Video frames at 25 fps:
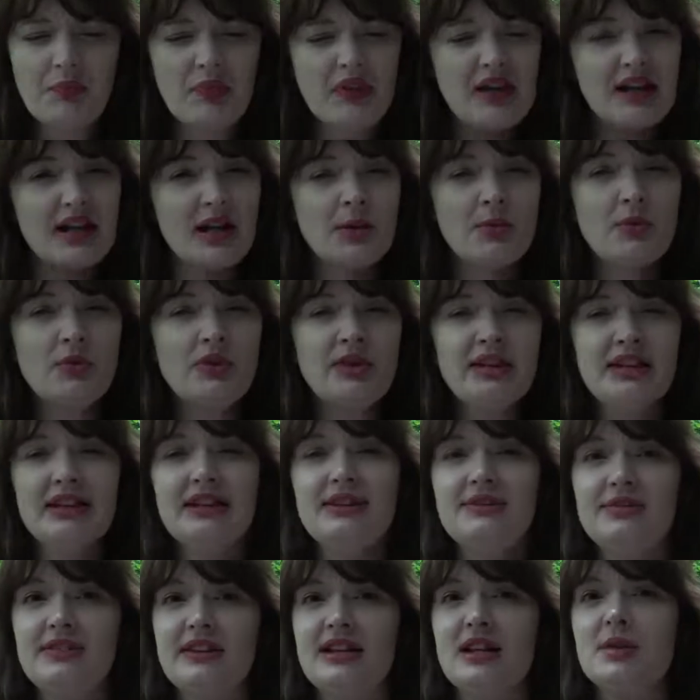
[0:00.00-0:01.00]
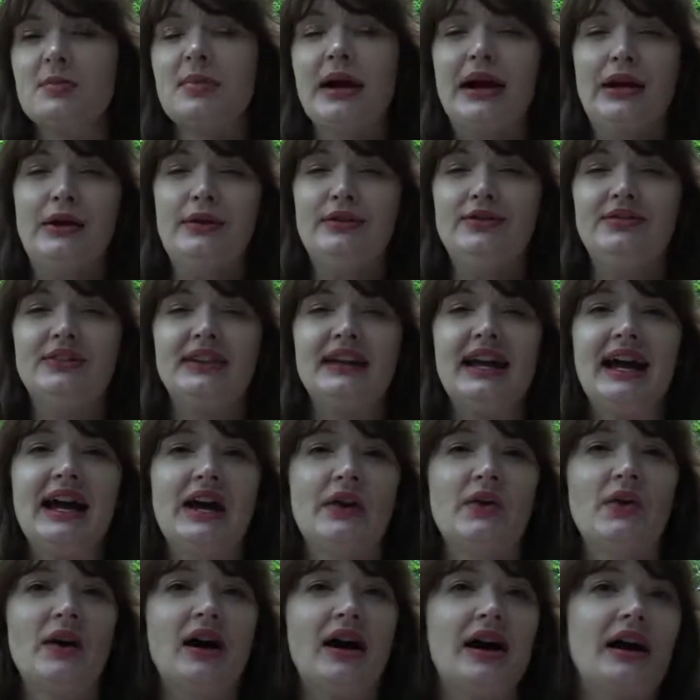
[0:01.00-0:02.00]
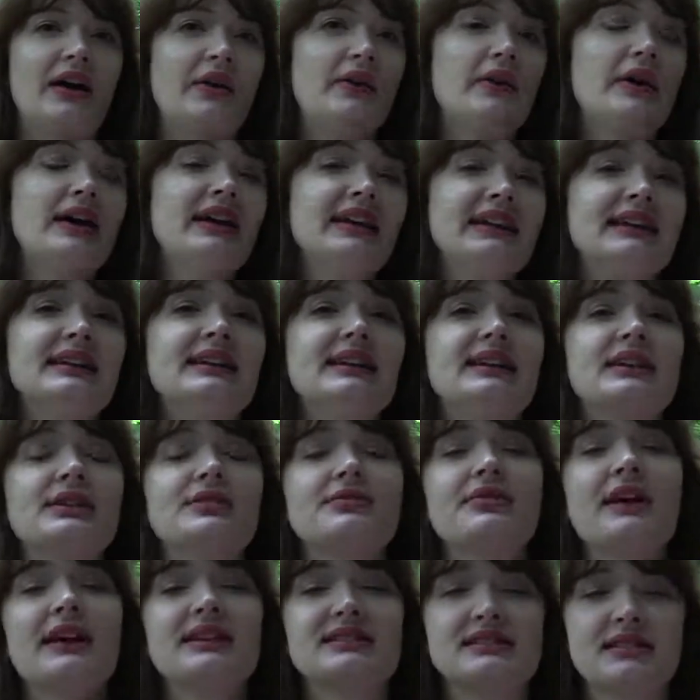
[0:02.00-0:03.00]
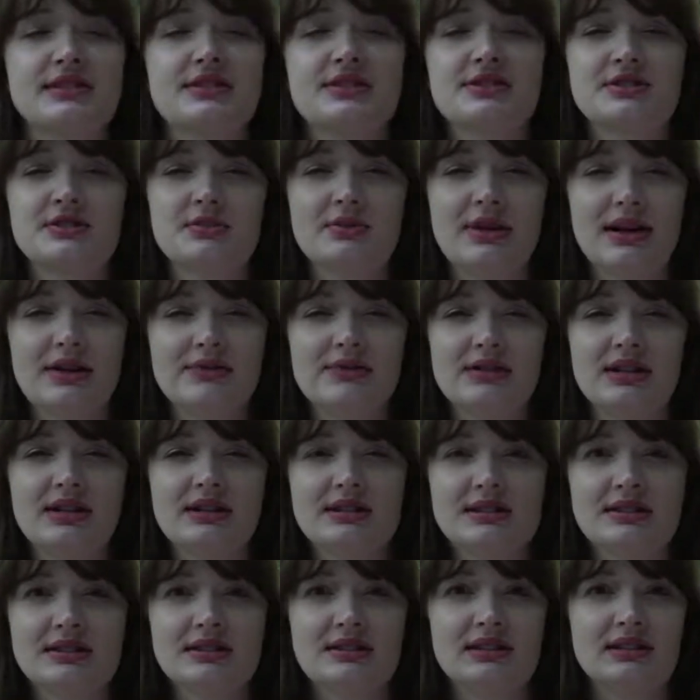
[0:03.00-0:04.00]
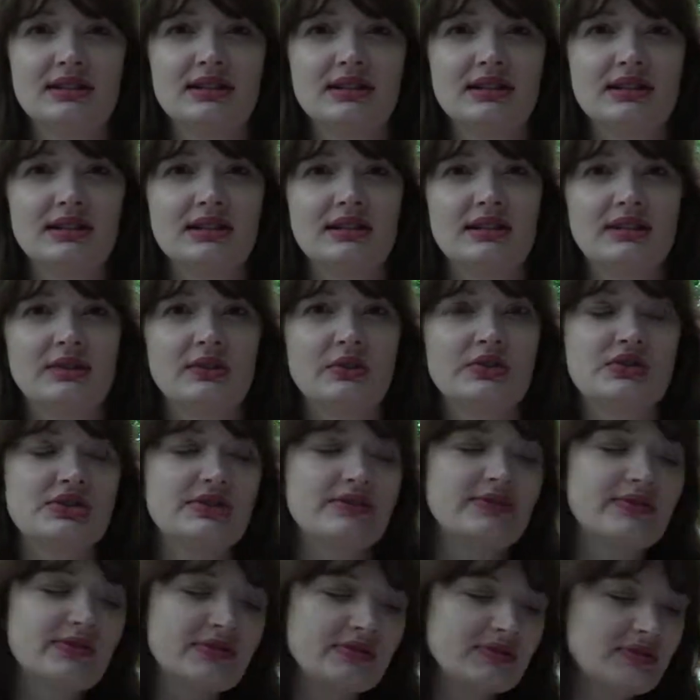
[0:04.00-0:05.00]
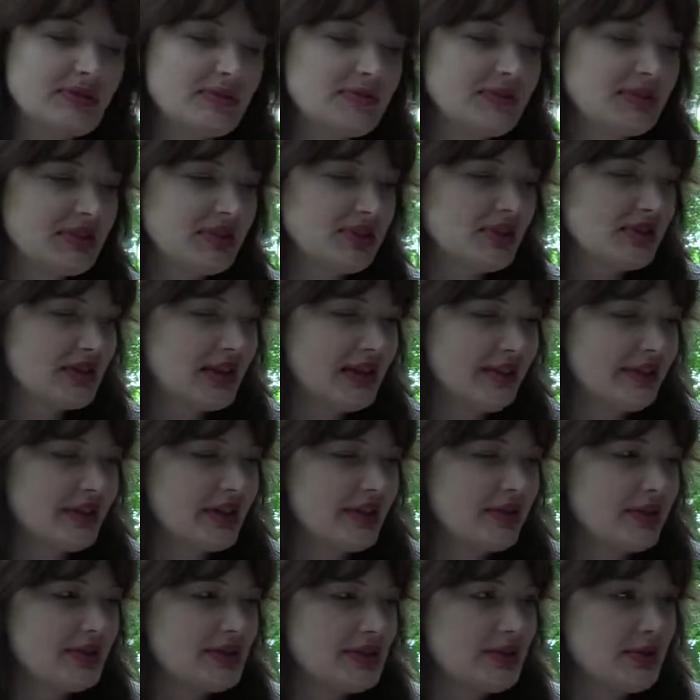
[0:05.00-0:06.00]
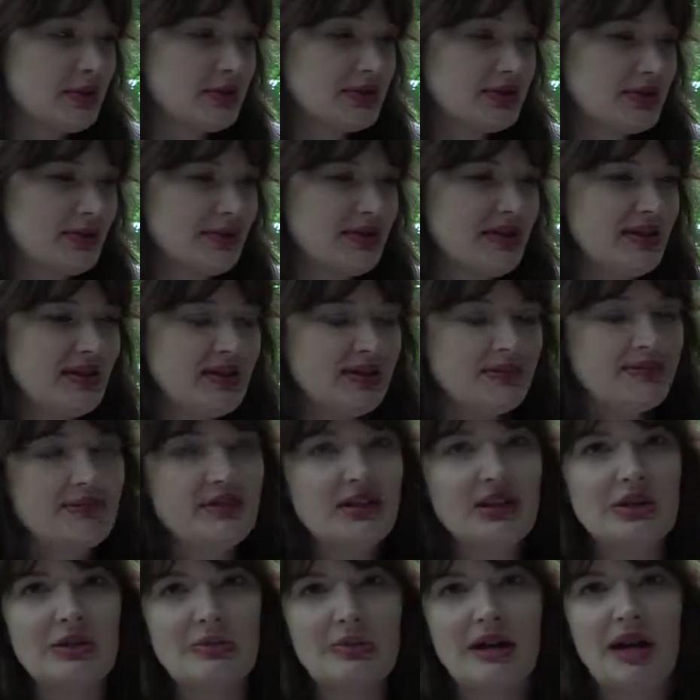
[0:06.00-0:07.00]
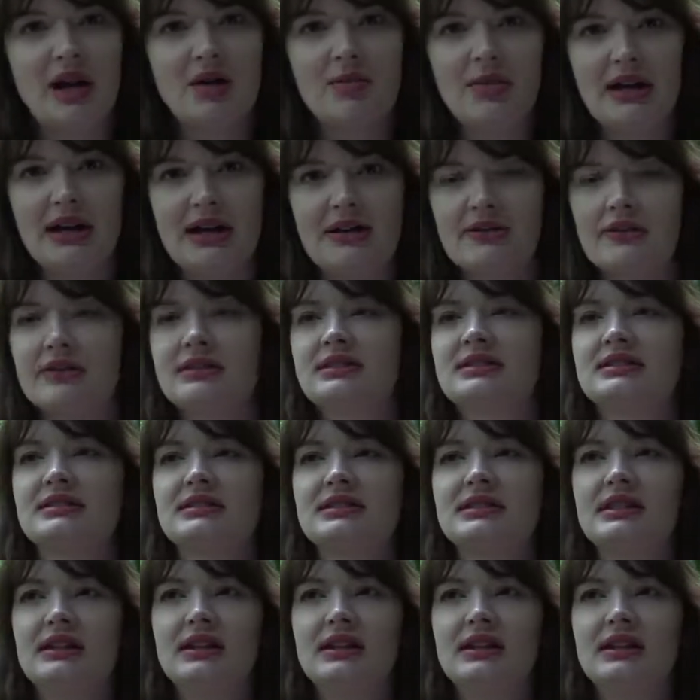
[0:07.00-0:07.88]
I'm really feeling powerfully how our healing affects others around us, which I've just covered obviously also in the video about our parents.